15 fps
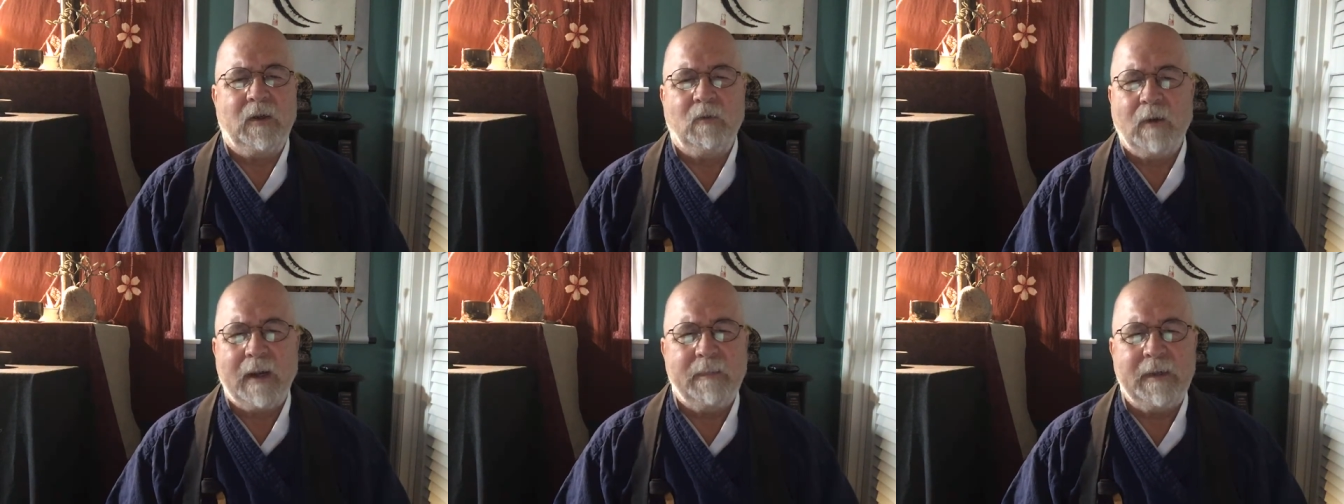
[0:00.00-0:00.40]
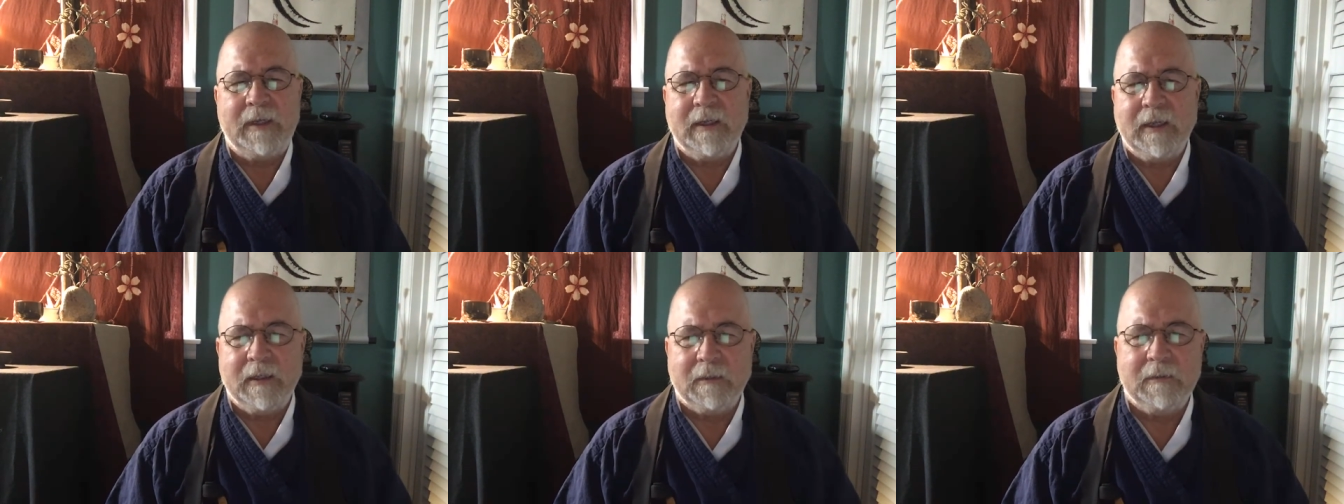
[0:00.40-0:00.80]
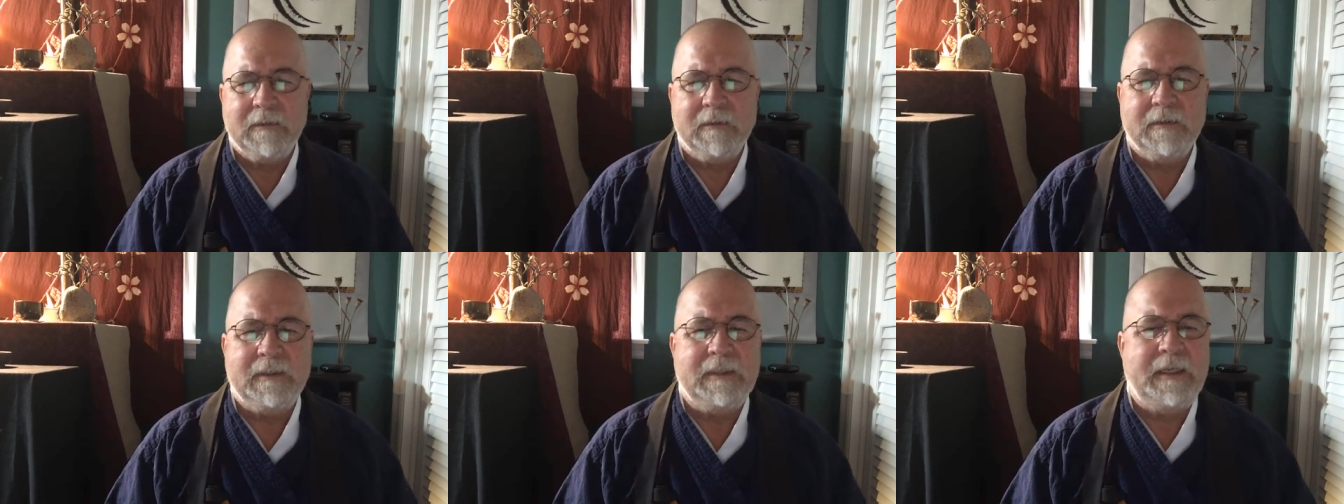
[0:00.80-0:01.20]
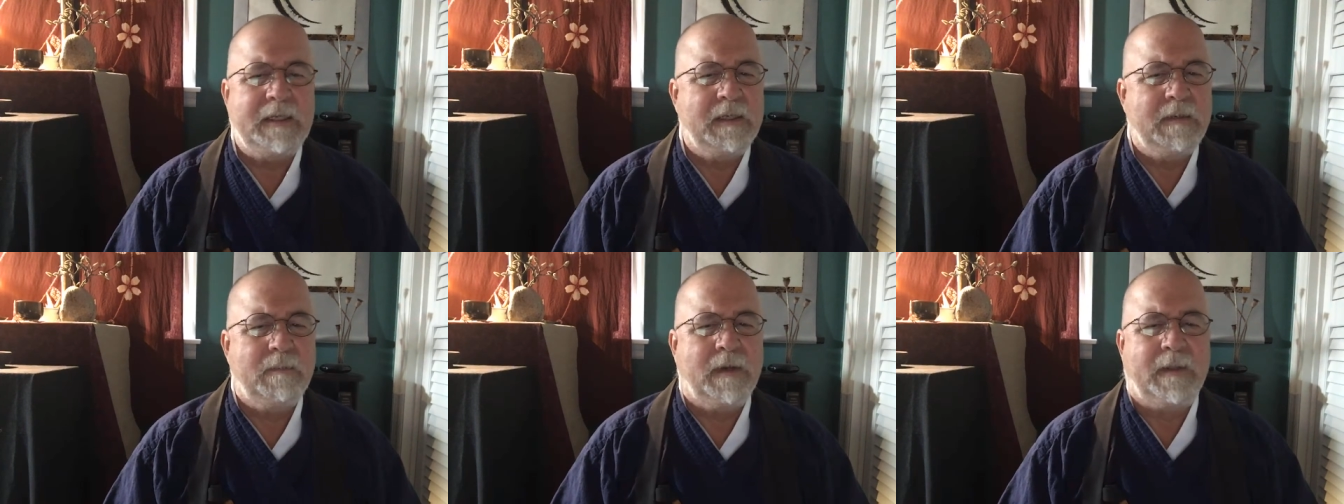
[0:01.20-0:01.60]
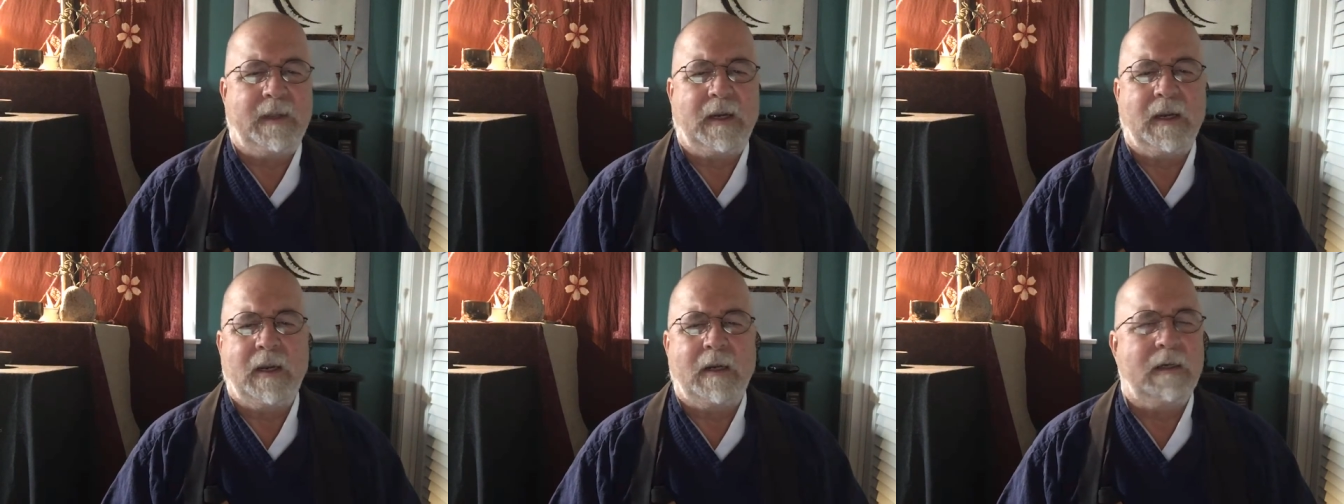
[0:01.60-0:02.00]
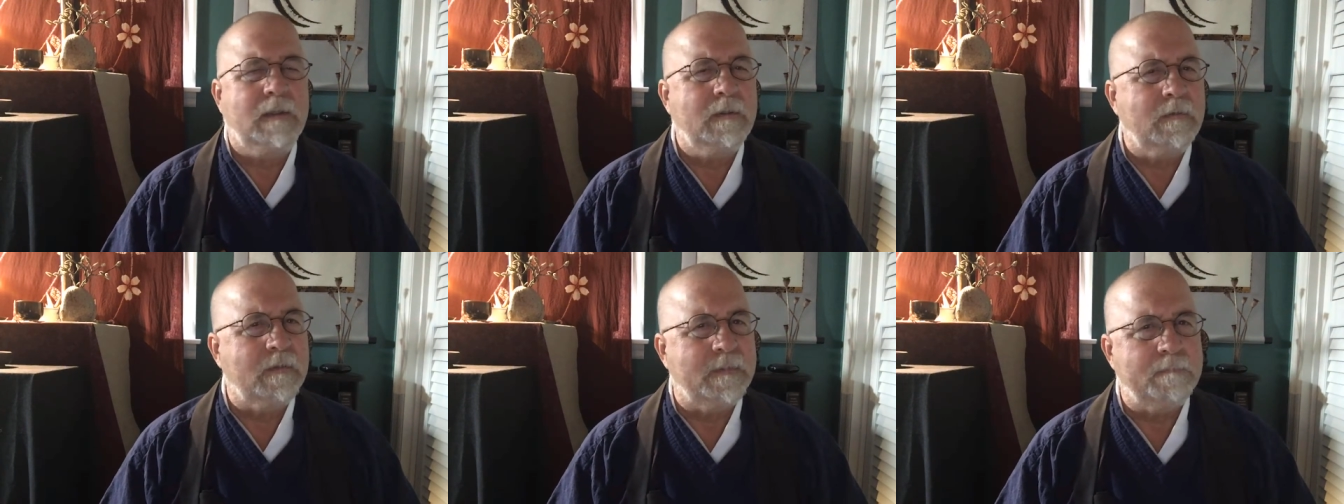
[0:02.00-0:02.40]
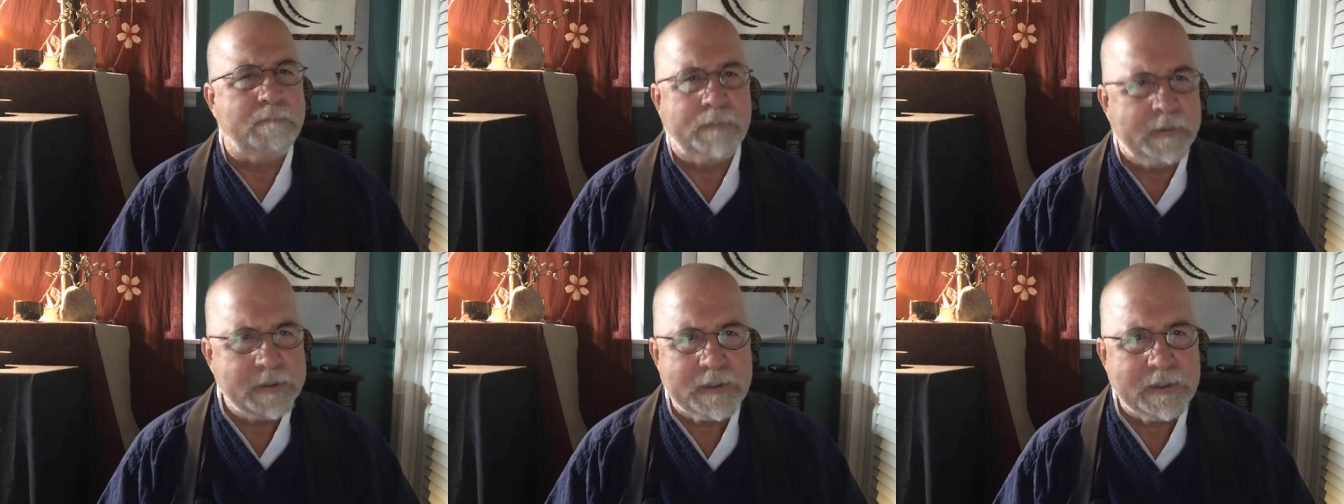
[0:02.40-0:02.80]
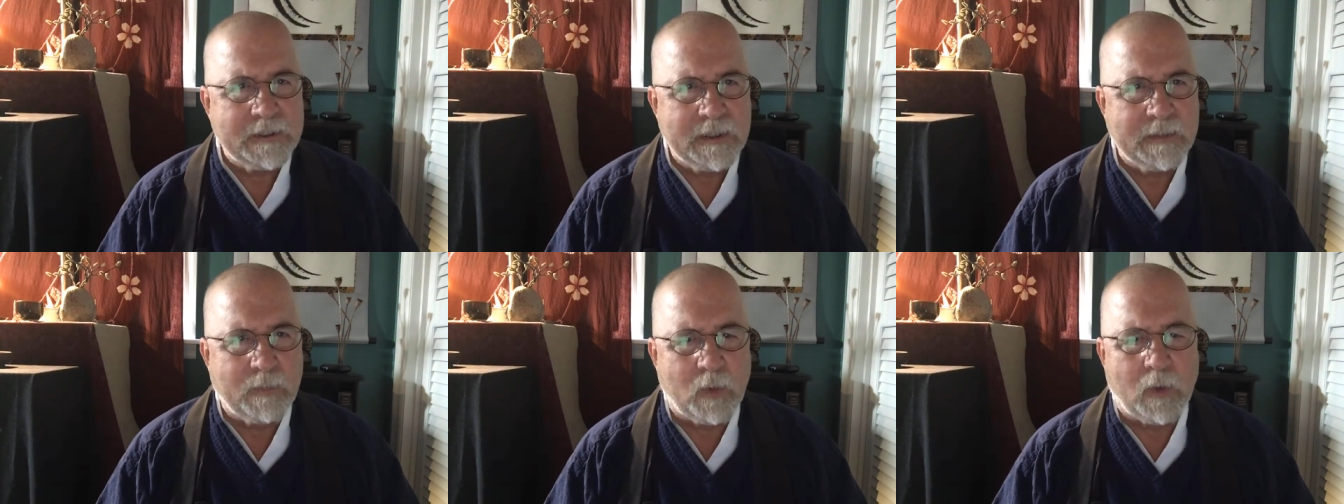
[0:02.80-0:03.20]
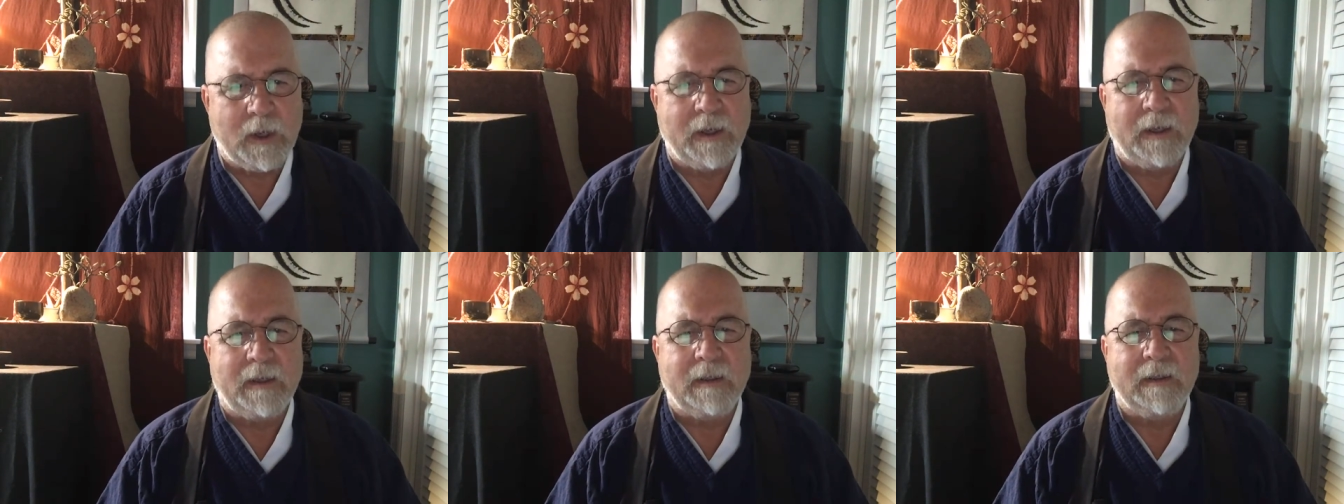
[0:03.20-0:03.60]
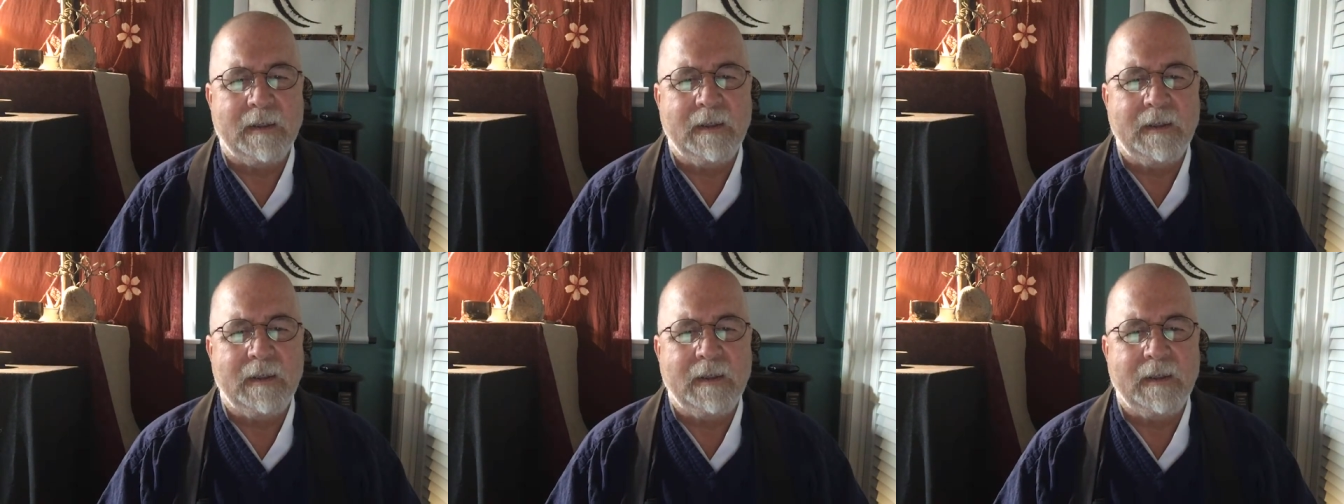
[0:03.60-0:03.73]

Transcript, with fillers: grabbing Elder Ding by the collar and pushing him away.